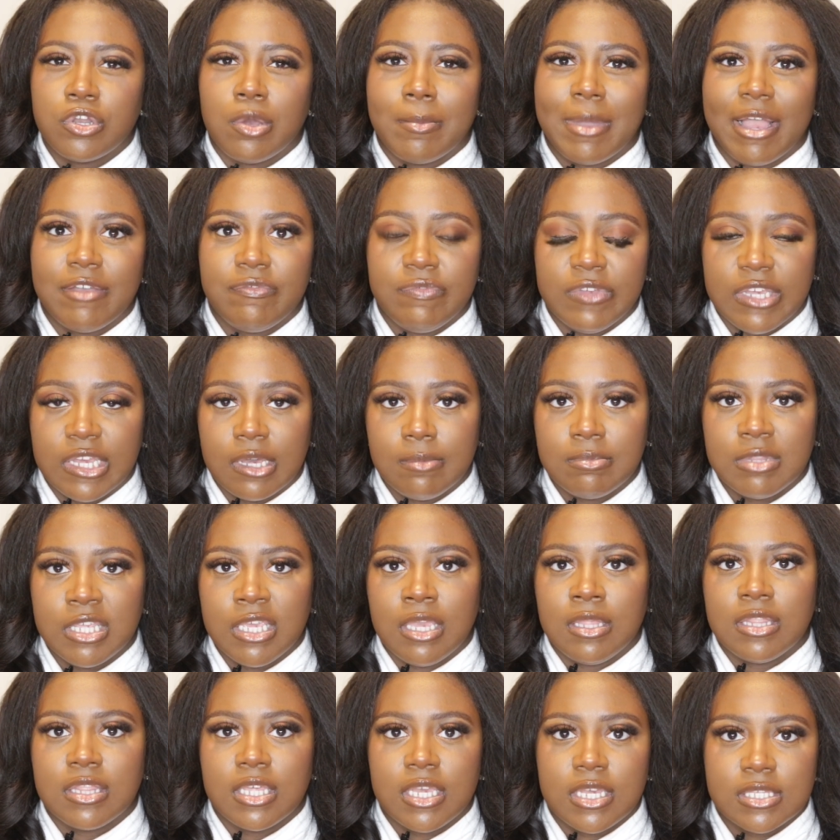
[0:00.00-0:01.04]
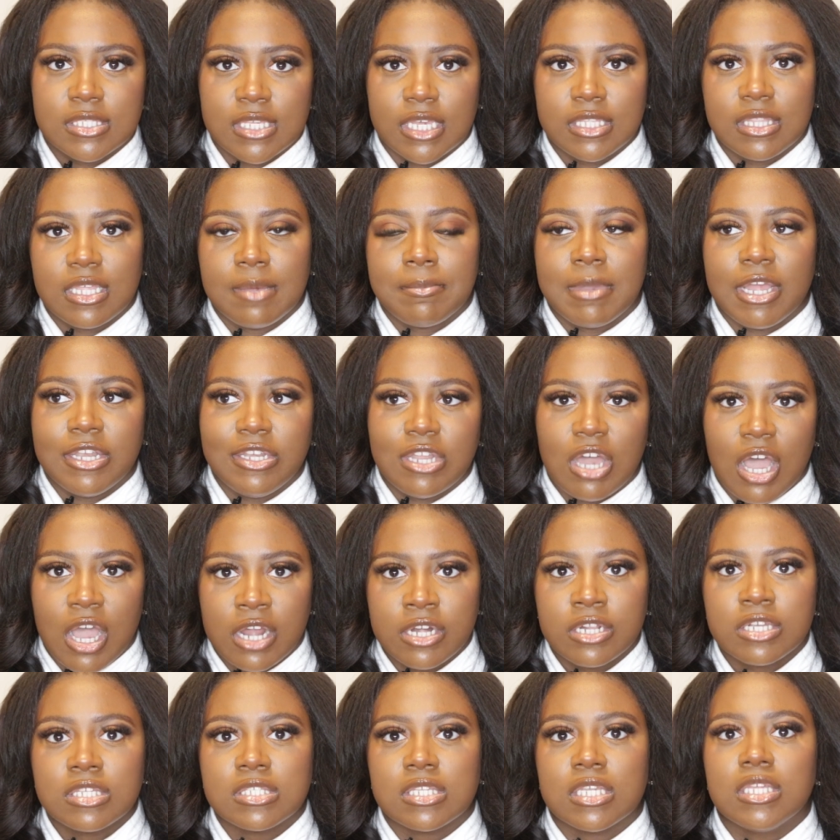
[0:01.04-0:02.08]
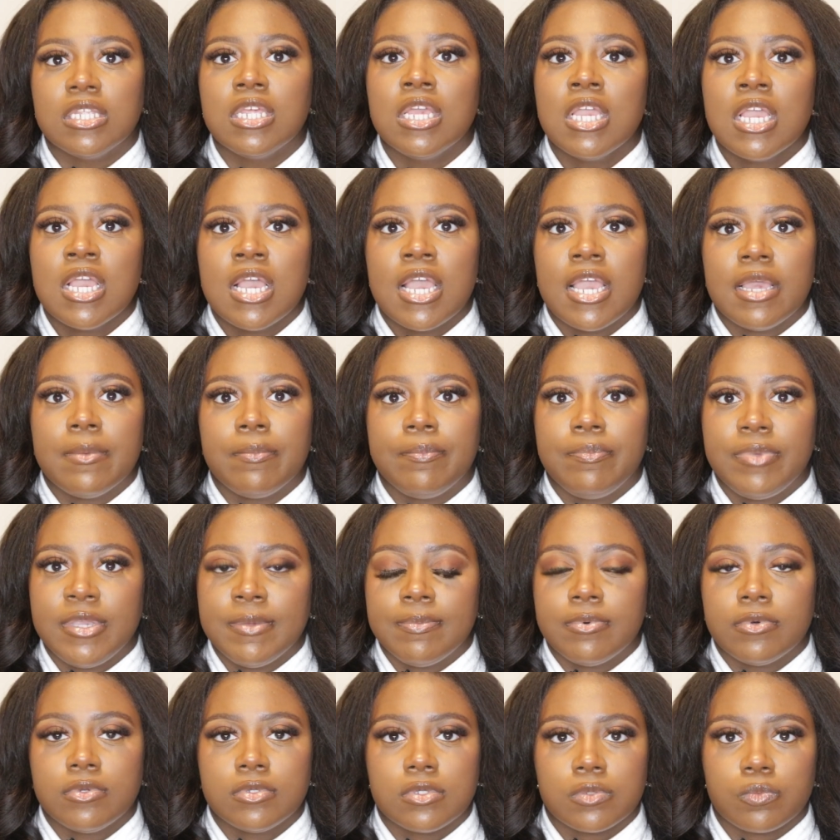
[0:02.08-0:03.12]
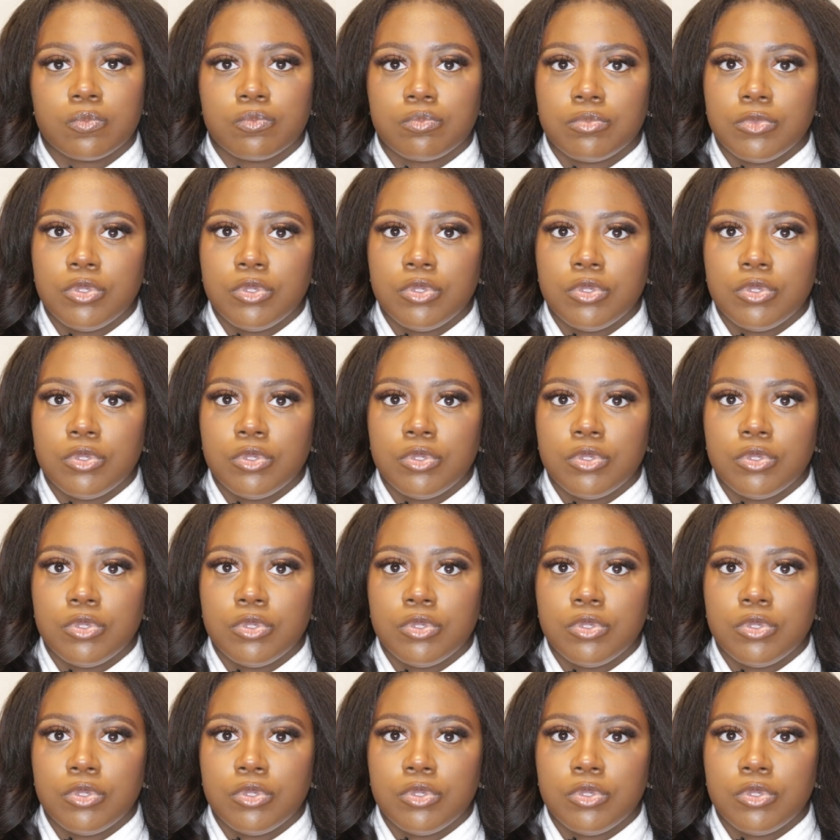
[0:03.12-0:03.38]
my family and things like that, my daughters and people's,